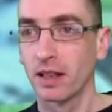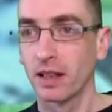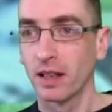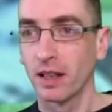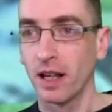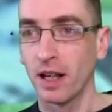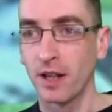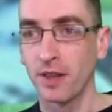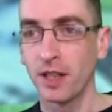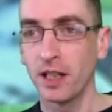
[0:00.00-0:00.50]

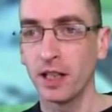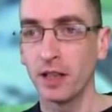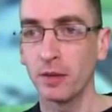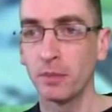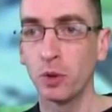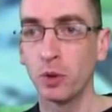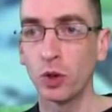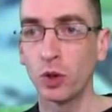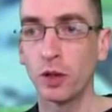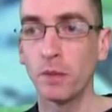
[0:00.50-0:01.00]
I think the
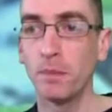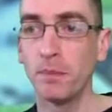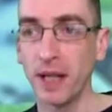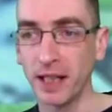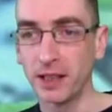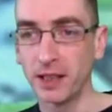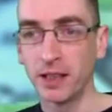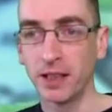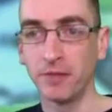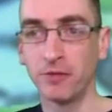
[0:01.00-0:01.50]
more
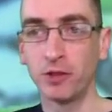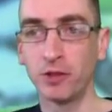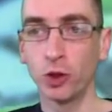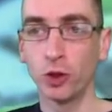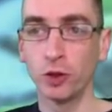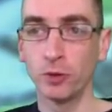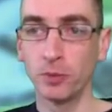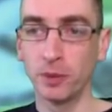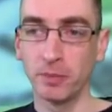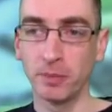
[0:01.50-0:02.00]
competitive
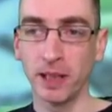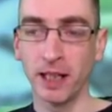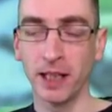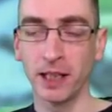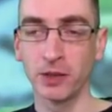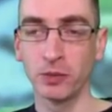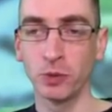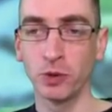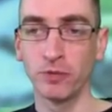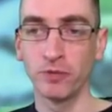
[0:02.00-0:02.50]
tournament players
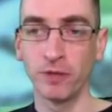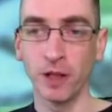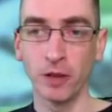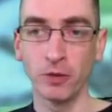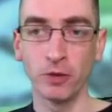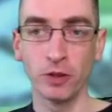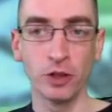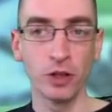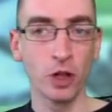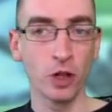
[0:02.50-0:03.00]
would
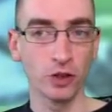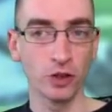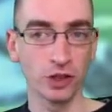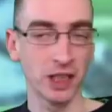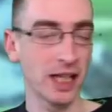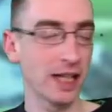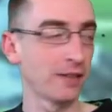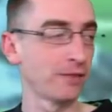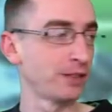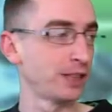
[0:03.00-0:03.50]
vote not to
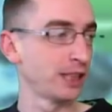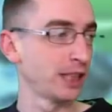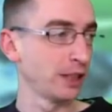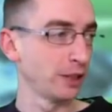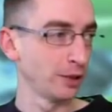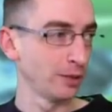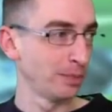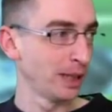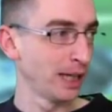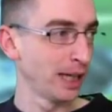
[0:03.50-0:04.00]
have single
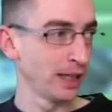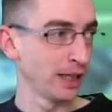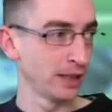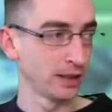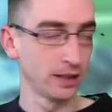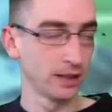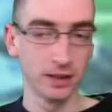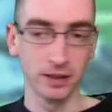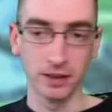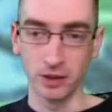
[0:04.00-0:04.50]
players
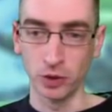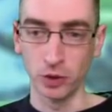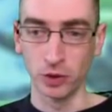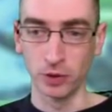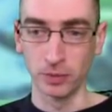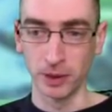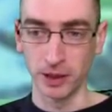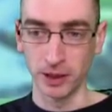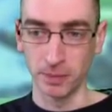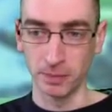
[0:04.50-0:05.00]

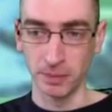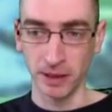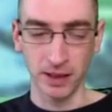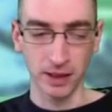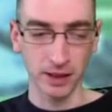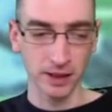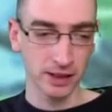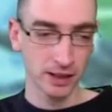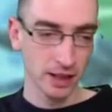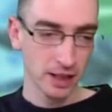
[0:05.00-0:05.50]
tournaments
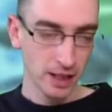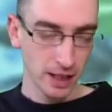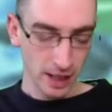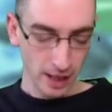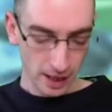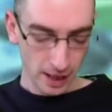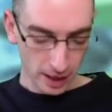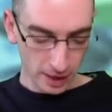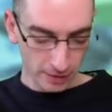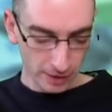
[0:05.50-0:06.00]
because
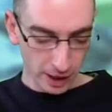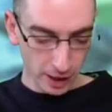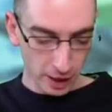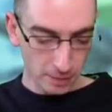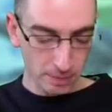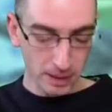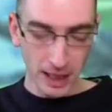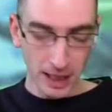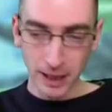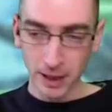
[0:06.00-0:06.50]
if you're going to
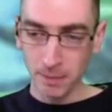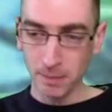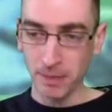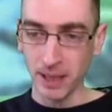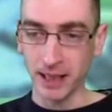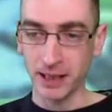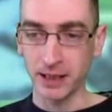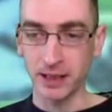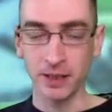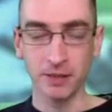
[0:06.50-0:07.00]
play
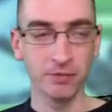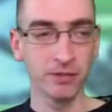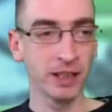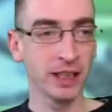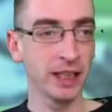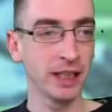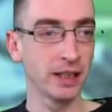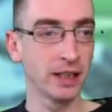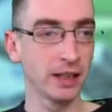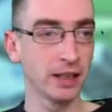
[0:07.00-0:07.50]

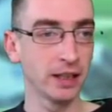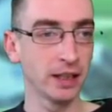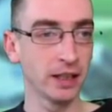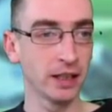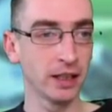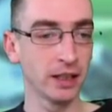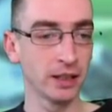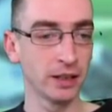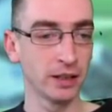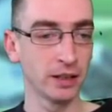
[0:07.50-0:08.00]
competitively
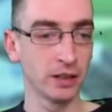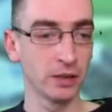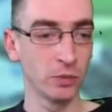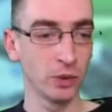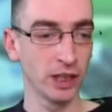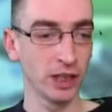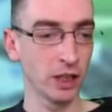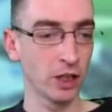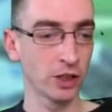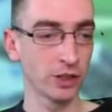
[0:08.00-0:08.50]
and with
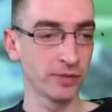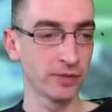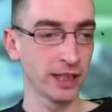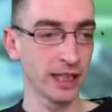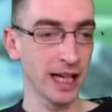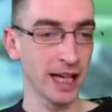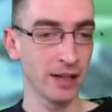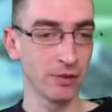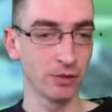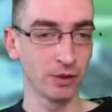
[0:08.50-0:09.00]
a lot of
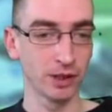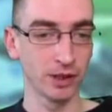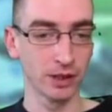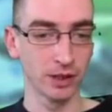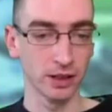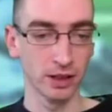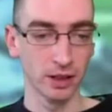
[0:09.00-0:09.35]
accounts,